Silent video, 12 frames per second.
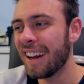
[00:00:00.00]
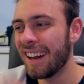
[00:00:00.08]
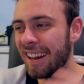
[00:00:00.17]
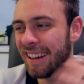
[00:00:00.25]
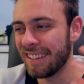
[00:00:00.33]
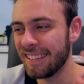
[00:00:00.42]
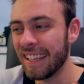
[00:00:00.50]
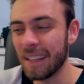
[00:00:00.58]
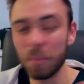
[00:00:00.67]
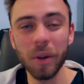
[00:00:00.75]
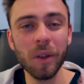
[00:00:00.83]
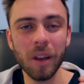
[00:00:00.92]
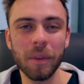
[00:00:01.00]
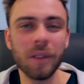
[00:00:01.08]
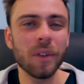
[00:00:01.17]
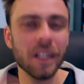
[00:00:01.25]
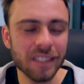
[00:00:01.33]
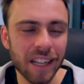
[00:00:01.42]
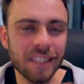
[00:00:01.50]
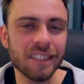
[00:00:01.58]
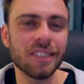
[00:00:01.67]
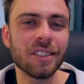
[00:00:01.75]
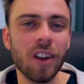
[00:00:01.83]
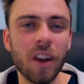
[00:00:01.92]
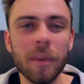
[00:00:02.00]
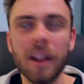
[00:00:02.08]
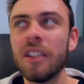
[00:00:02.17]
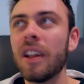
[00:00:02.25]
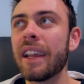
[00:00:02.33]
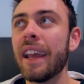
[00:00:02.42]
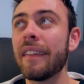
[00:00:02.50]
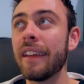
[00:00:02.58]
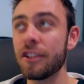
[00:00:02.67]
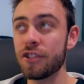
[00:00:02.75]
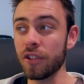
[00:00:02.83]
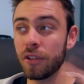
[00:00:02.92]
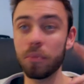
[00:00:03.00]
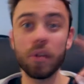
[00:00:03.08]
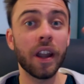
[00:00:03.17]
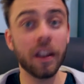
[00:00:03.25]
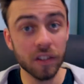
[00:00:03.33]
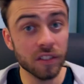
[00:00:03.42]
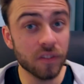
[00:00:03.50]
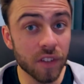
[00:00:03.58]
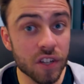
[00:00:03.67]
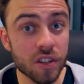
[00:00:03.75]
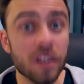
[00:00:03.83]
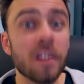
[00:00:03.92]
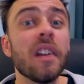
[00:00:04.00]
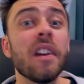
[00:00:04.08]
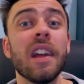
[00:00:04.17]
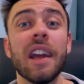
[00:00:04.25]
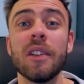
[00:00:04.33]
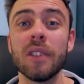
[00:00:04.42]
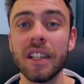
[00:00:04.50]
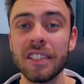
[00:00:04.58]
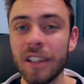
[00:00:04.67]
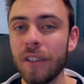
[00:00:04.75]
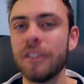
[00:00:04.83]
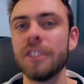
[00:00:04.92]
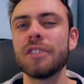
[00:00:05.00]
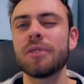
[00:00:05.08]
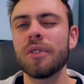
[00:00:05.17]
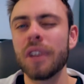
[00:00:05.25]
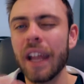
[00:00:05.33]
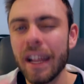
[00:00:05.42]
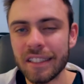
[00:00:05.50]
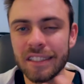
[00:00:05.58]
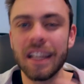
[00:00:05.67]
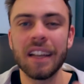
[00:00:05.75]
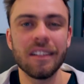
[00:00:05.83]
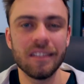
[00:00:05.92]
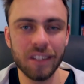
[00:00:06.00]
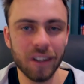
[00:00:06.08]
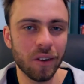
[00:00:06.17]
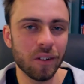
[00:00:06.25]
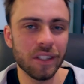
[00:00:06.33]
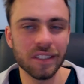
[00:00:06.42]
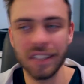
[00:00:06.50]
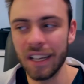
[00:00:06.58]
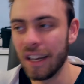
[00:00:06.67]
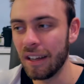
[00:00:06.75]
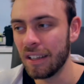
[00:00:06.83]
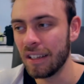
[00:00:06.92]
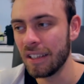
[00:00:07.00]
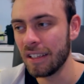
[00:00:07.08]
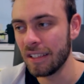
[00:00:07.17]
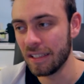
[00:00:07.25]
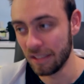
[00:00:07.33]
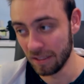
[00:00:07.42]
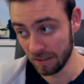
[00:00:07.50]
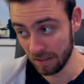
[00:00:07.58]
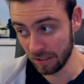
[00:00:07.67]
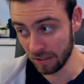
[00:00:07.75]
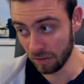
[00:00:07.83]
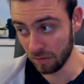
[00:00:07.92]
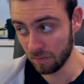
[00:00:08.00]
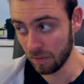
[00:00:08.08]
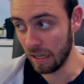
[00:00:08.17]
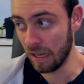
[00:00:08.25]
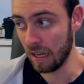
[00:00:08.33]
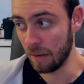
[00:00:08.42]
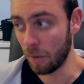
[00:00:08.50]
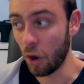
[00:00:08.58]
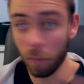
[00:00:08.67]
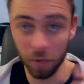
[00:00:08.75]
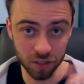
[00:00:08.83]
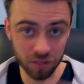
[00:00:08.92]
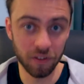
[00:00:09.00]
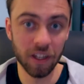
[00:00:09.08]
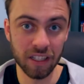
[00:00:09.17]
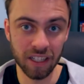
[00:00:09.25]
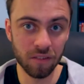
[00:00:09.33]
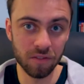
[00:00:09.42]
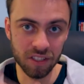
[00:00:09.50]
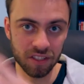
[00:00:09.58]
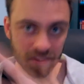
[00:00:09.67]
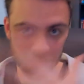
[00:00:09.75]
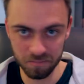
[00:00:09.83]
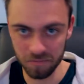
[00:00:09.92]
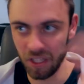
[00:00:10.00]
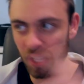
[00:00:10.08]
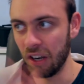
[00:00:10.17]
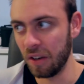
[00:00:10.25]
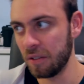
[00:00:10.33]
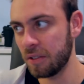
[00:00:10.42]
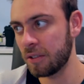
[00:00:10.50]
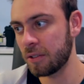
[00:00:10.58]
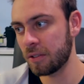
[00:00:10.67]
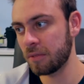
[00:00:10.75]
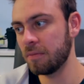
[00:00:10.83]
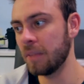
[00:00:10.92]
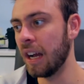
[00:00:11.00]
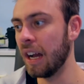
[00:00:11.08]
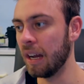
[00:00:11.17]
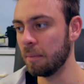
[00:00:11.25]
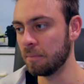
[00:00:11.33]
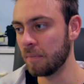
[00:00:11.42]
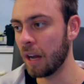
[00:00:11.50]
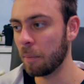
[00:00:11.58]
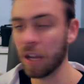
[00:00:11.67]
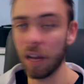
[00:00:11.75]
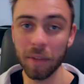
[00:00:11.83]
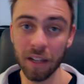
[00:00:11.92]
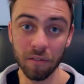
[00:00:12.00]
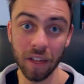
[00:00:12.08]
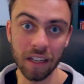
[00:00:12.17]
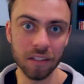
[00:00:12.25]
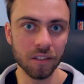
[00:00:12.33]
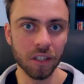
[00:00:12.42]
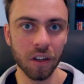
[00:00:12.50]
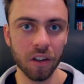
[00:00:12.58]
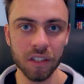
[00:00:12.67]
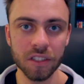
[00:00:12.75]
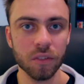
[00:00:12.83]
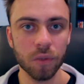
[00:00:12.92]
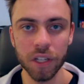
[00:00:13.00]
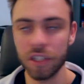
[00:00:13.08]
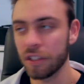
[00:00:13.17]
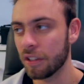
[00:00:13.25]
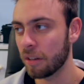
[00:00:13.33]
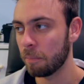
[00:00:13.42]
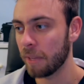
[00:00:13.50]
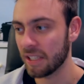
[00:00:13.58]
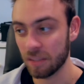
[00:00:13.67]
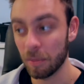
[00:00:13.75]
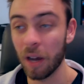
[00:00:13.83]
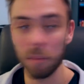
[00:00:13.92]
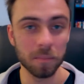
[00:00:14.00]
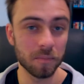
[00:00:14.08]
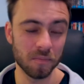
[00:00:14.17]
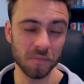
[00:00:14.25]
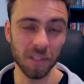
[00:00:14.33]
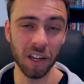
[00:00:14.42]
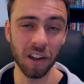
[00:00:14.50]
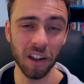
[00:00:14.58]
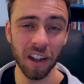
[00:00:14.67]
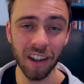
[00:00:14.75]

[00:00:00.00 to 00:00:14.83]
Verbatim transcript: uh, yeah, the build up it really takes its time, and I like how they show the predator's vision and all that stuff. It just creates that you know this uh, this um, ominous feeling of this you know um, upcoming event. You know this creature gonna mess them up. You know,